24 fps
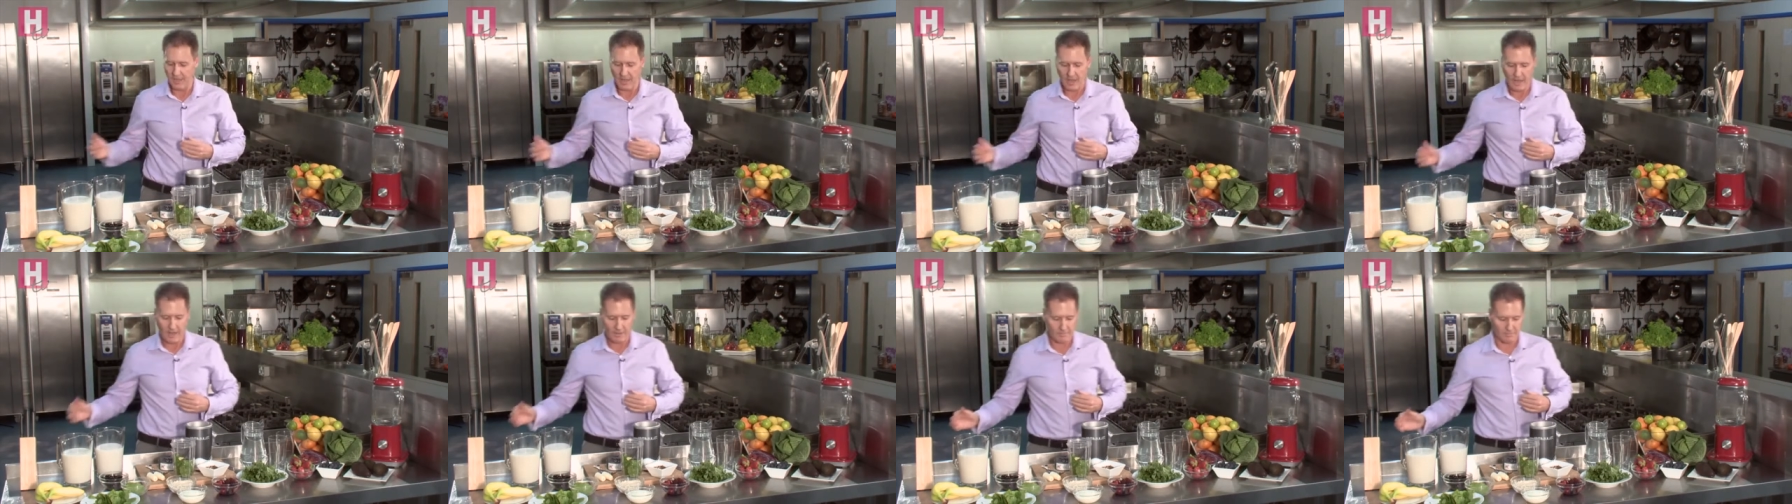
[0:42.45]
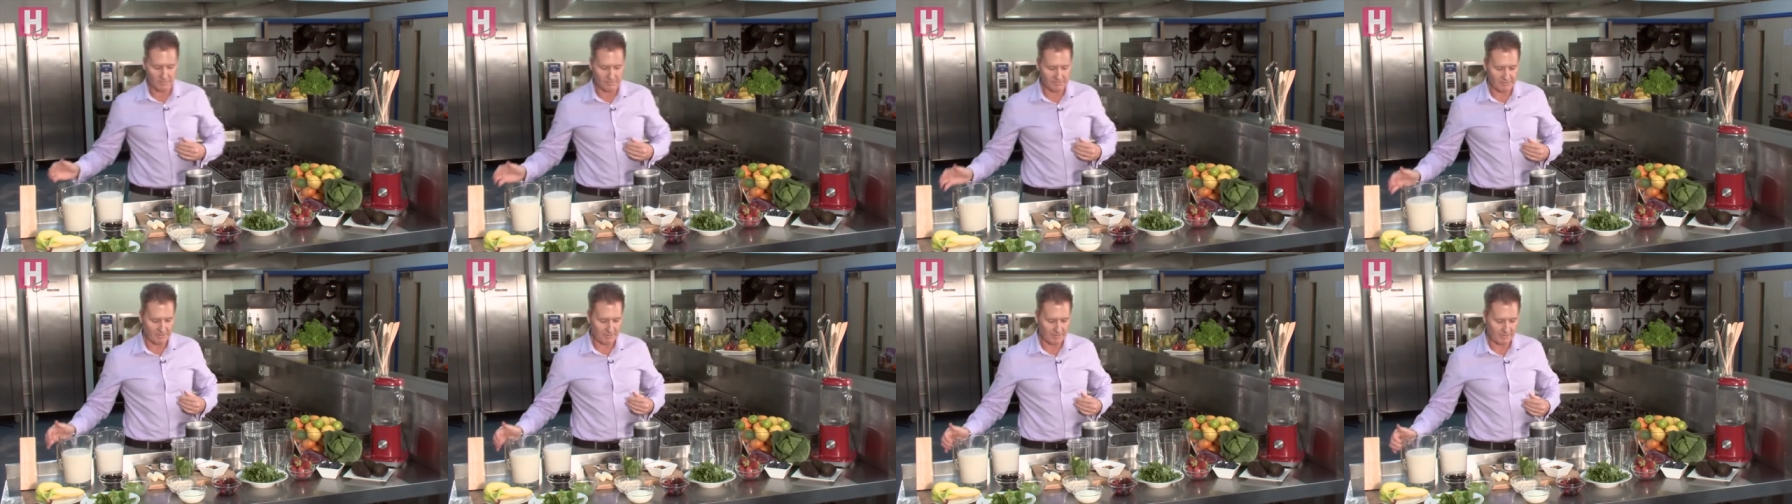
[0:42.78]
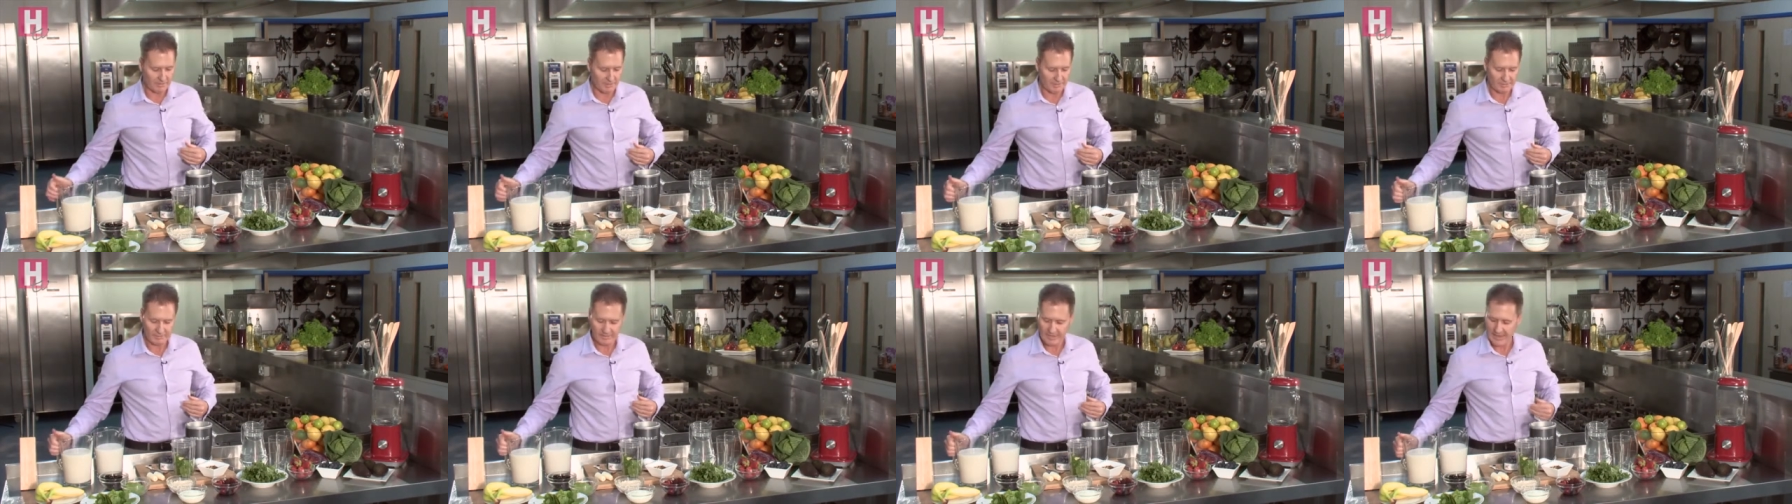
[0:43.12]
I'm also
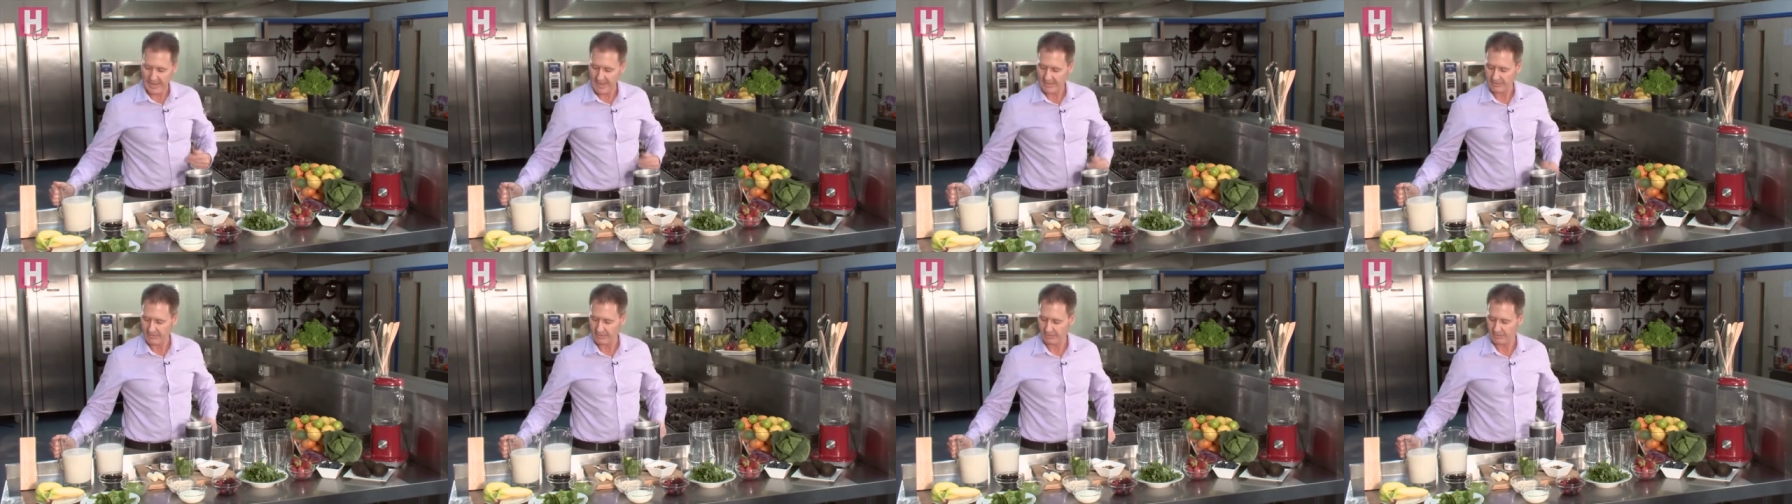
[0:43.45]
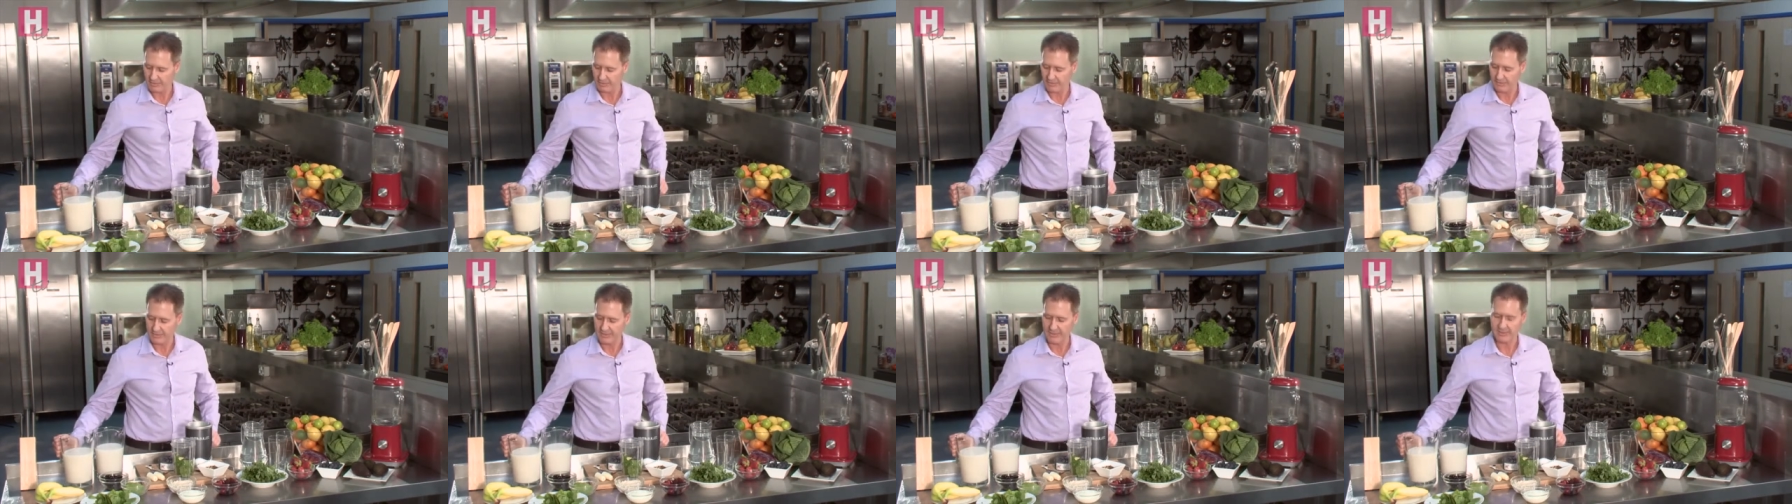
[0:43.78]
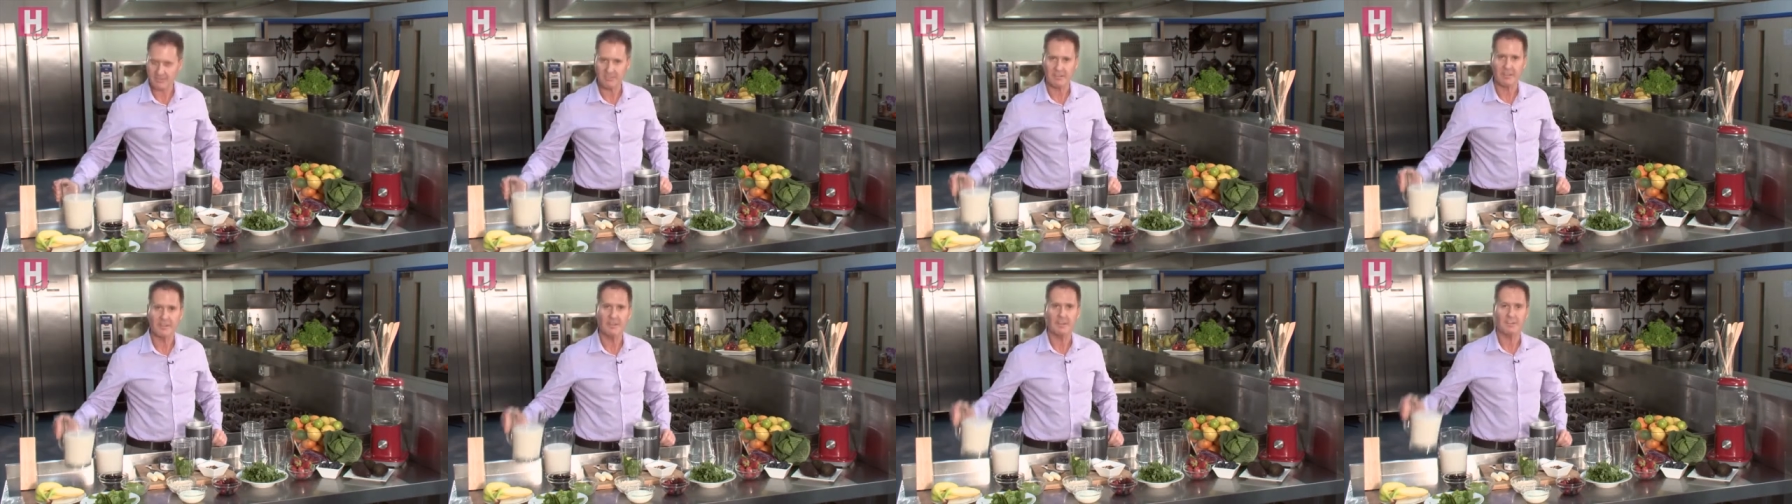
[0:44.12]
going to add to
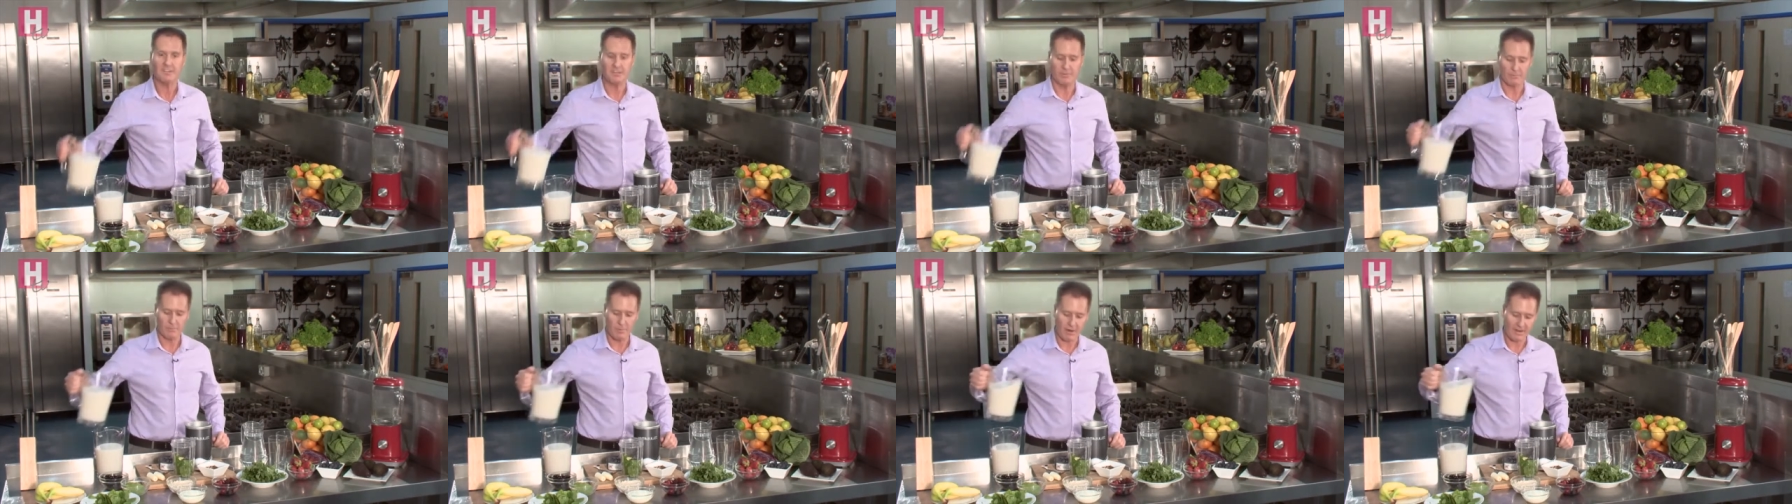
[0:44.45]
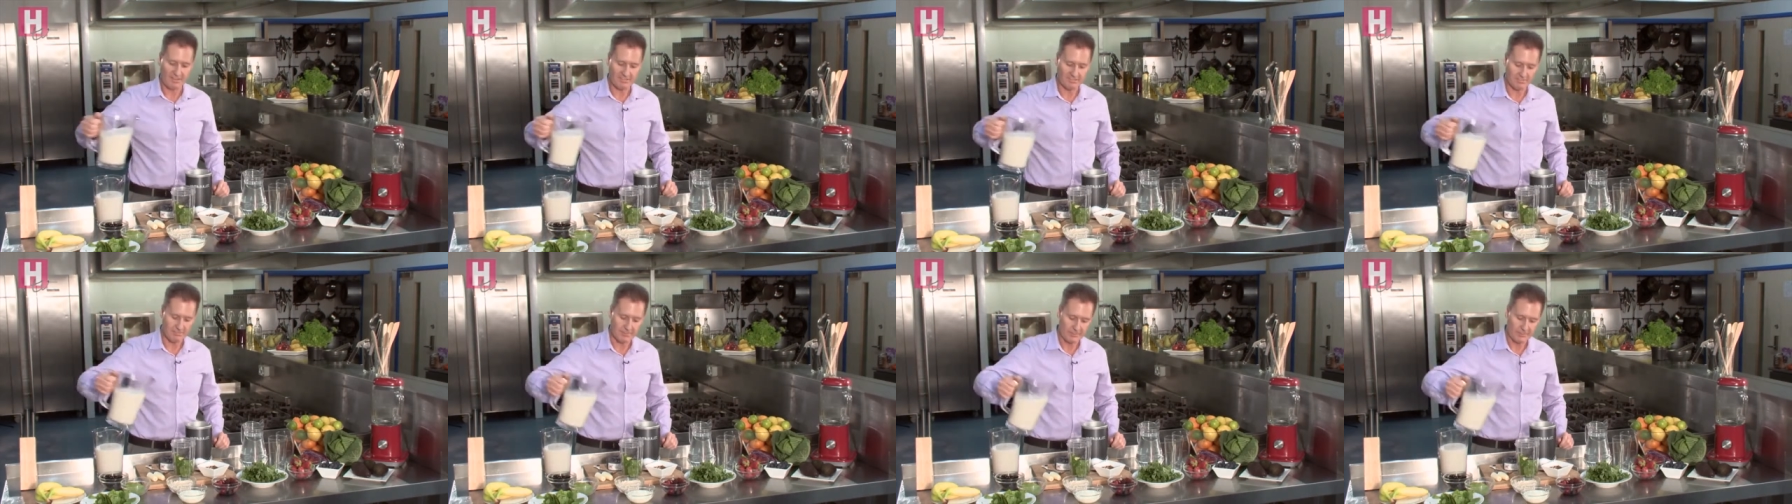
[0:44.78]
this some rice